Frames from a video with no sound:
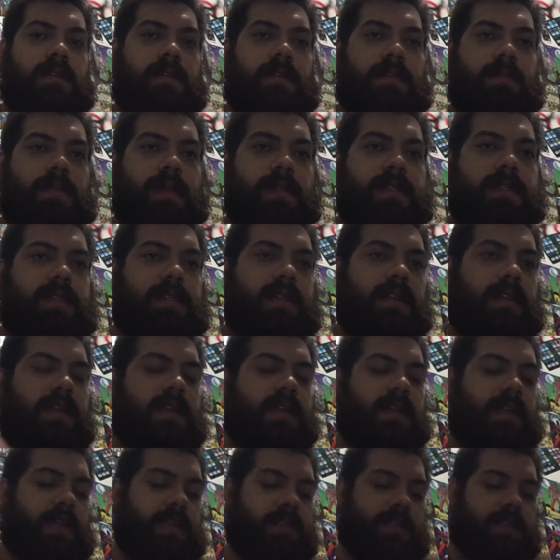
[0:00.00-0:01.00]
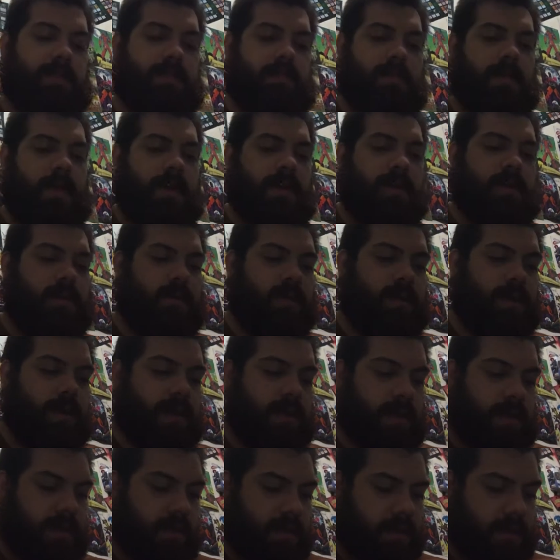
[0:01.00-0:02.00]
But still, I guess in mono
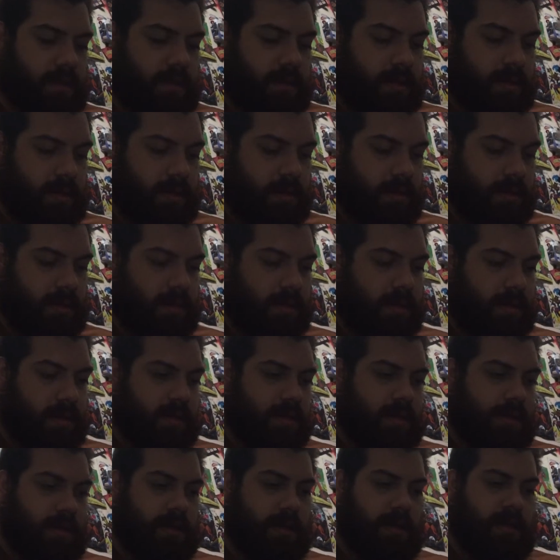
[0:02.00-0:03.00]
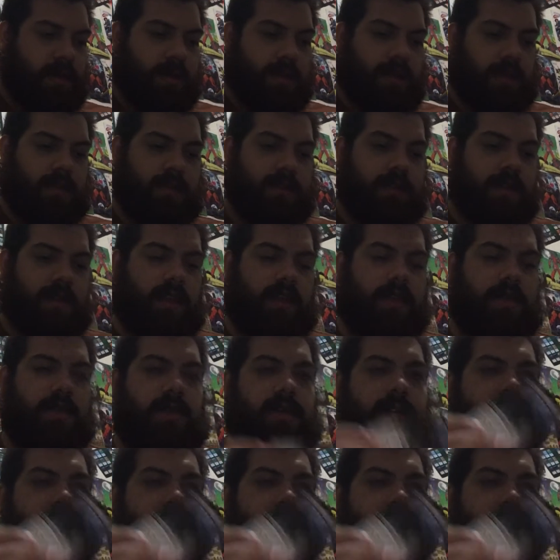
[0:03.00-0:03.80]
white. Here's another one